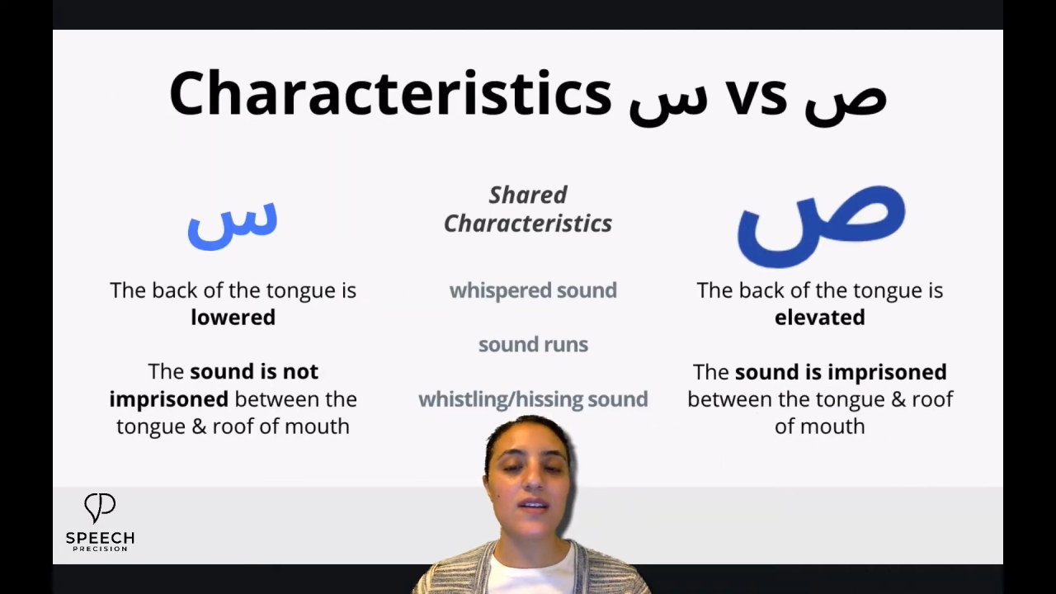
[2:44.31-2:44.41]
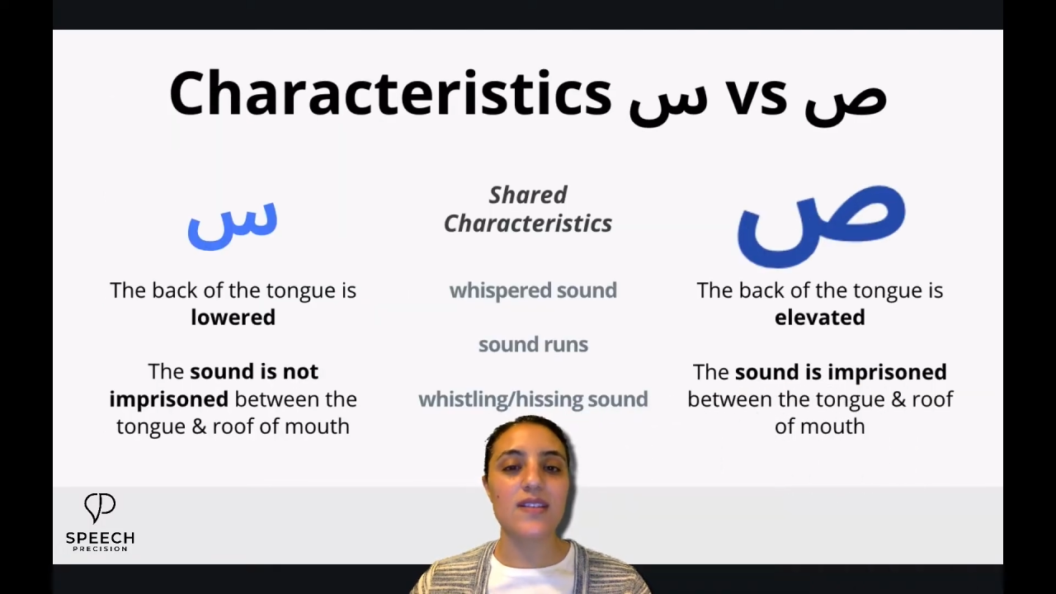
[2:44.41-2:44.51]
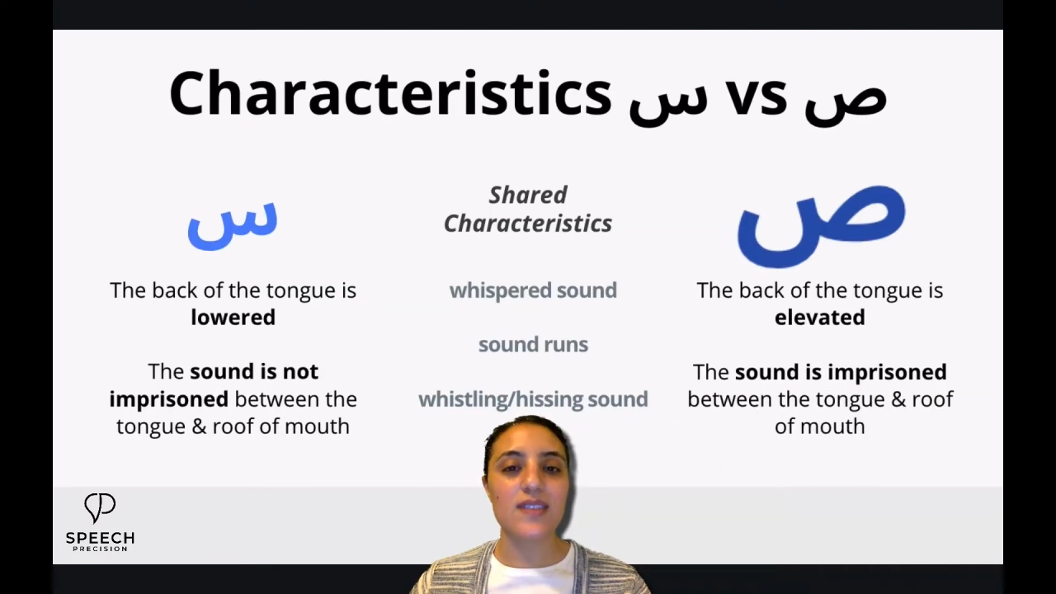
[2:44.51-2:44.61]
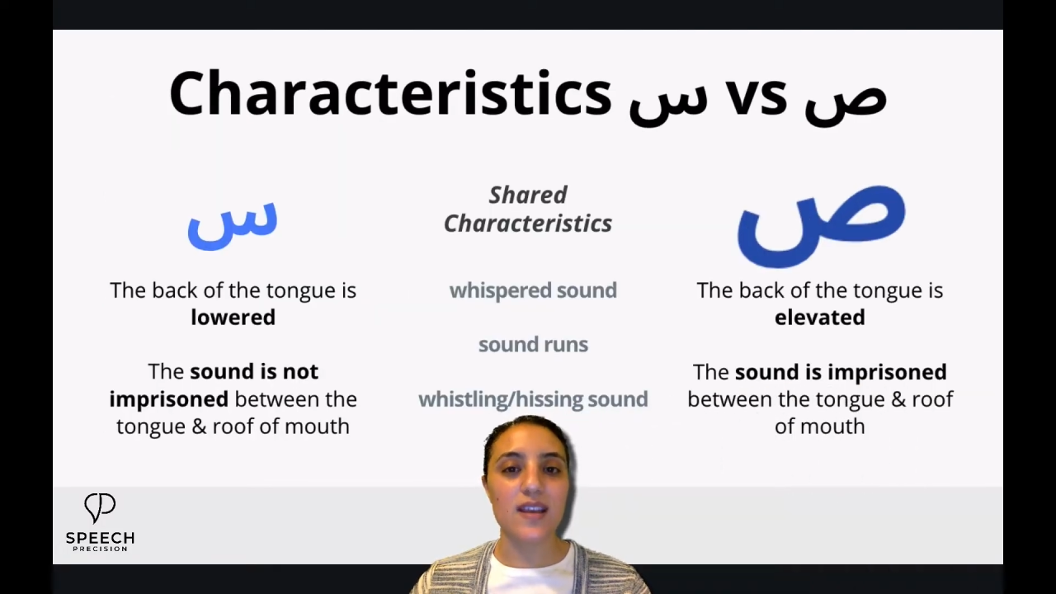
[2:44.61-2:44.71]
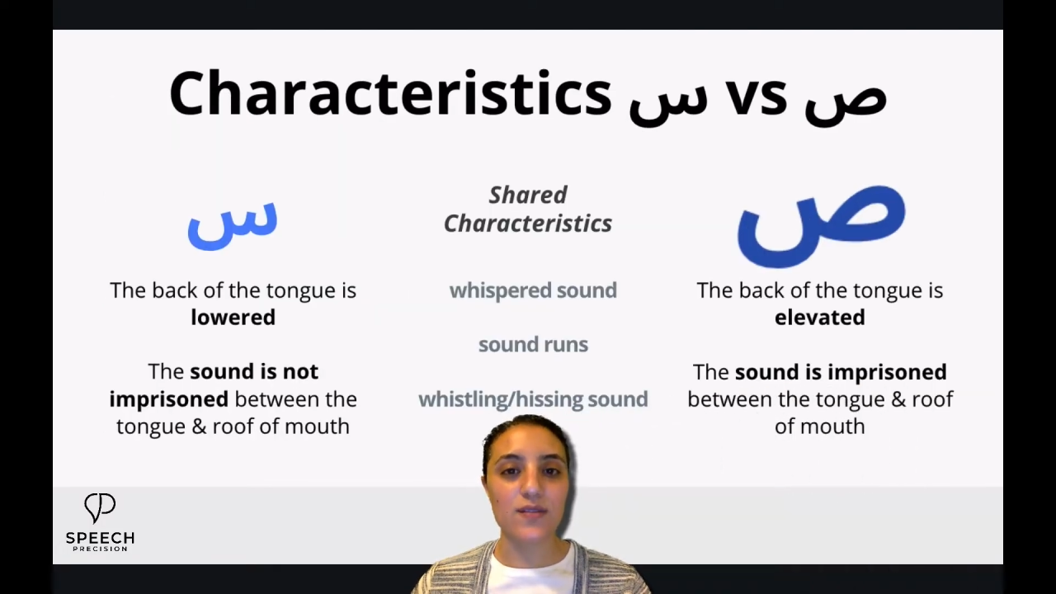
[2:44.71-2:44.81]

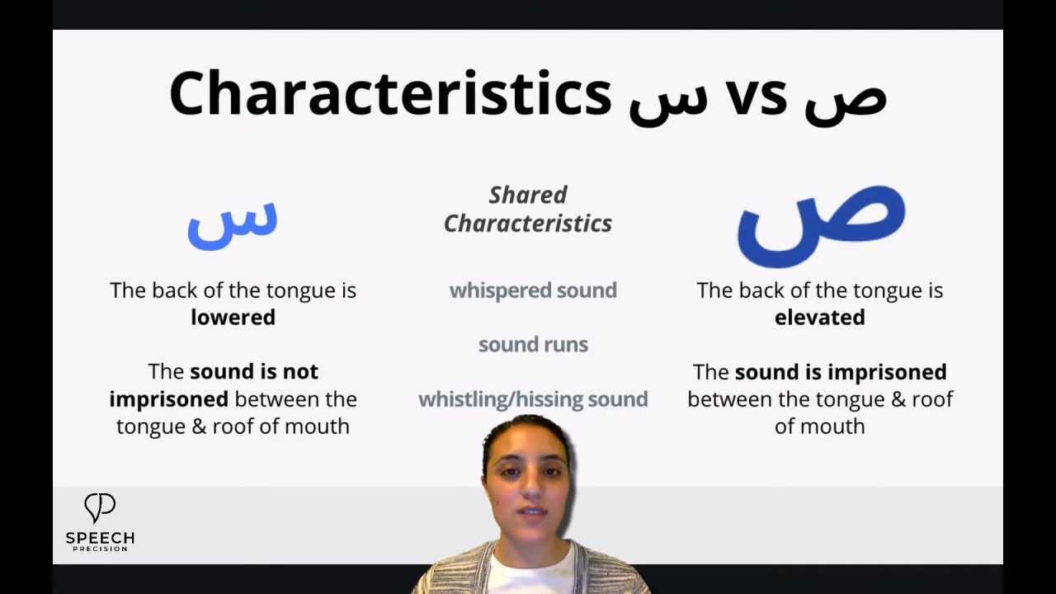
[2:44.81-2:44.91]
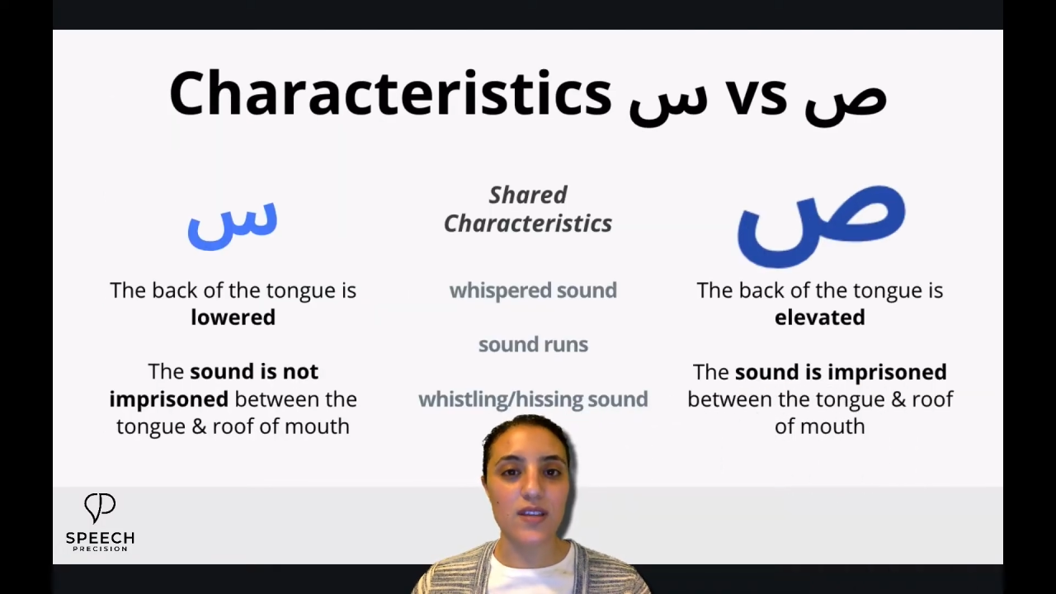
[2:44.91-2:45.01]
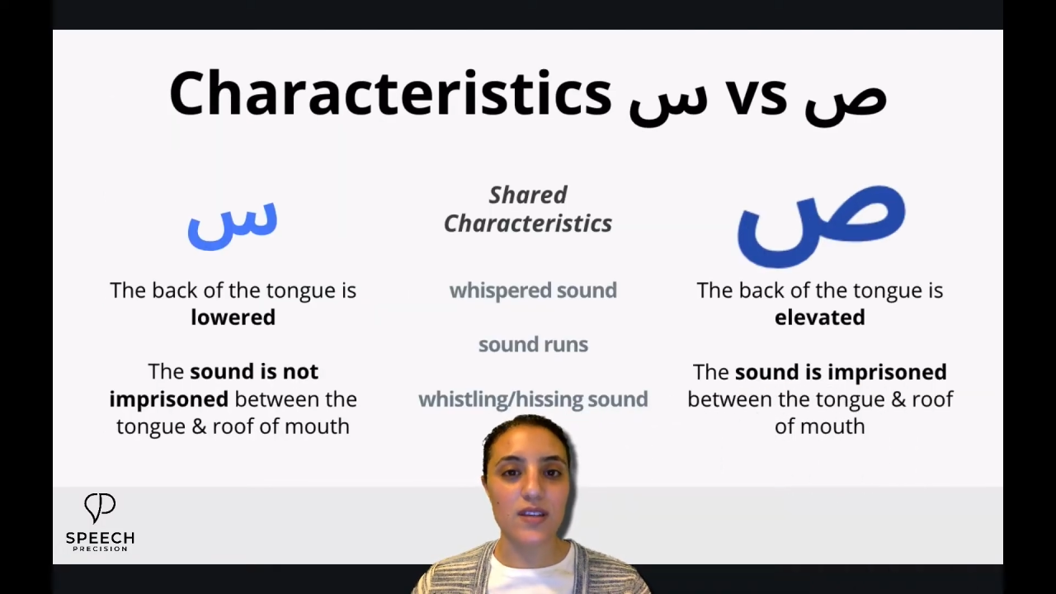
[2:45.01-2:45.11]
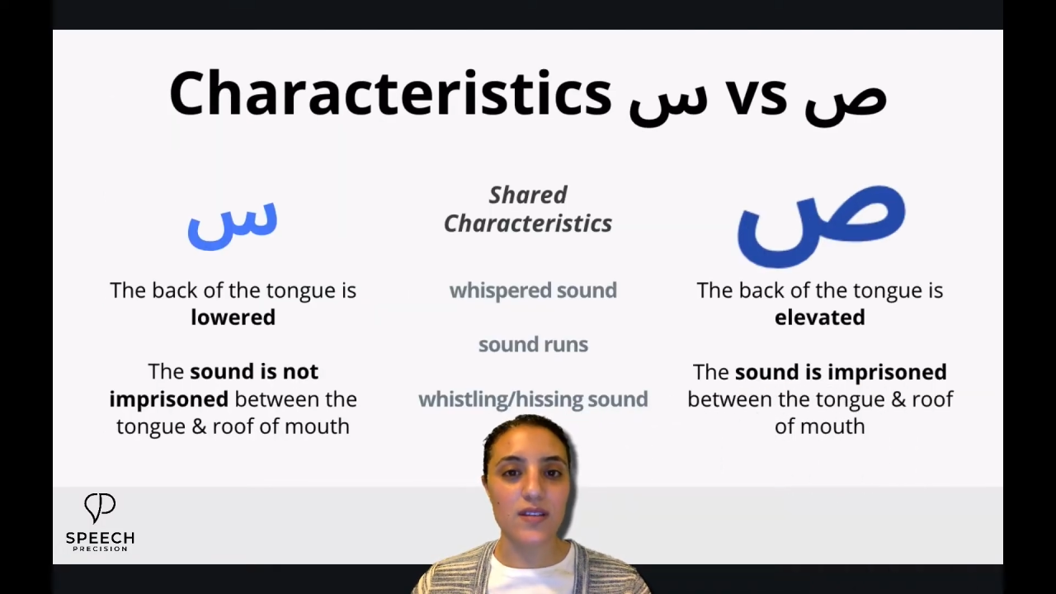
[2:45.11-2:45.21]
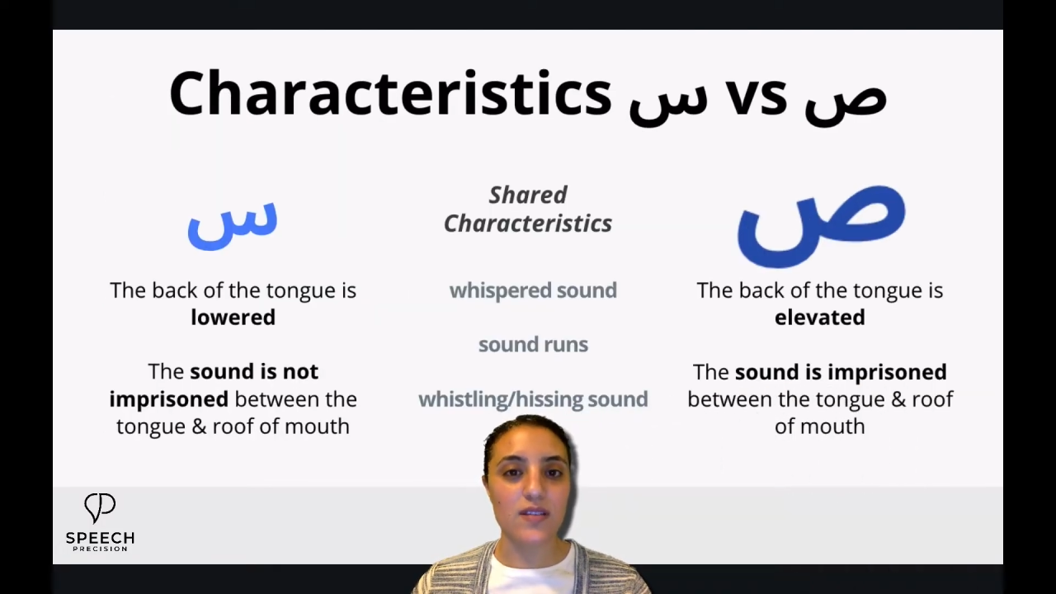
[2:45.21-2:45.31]
is
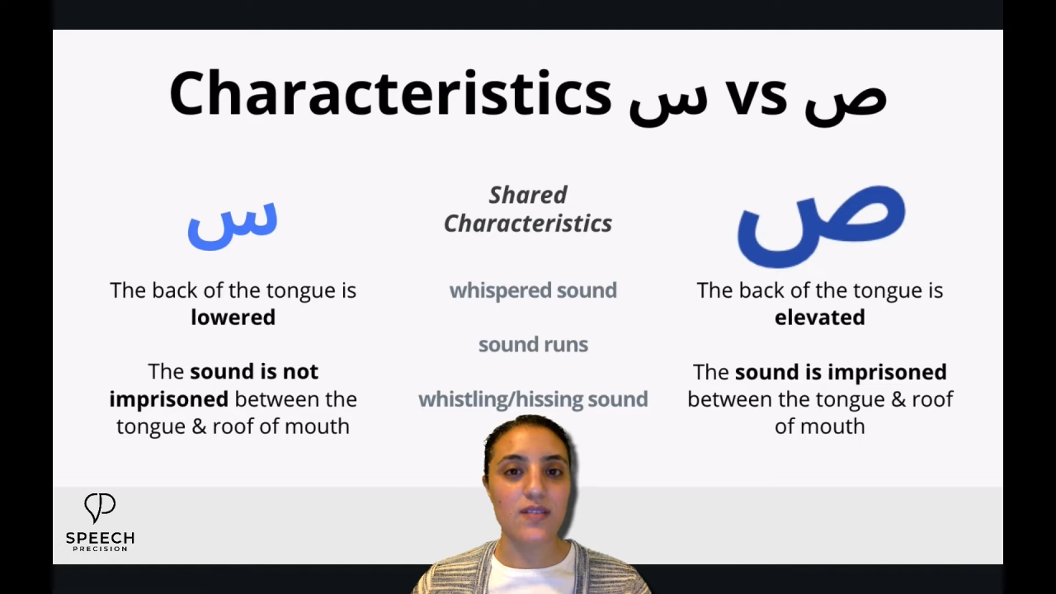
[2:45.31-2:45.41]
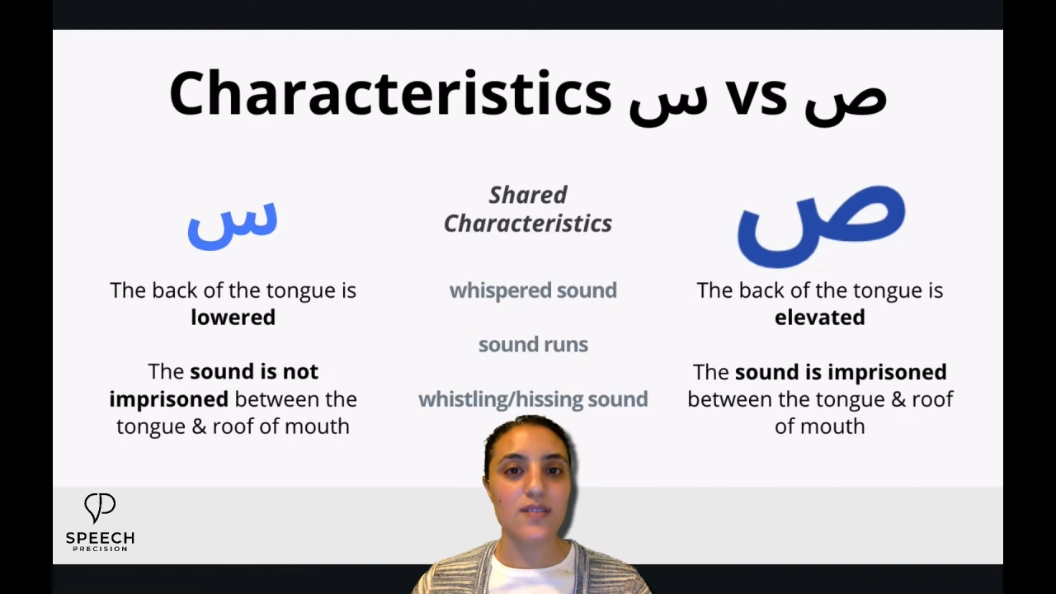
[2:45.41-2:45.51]
elevated.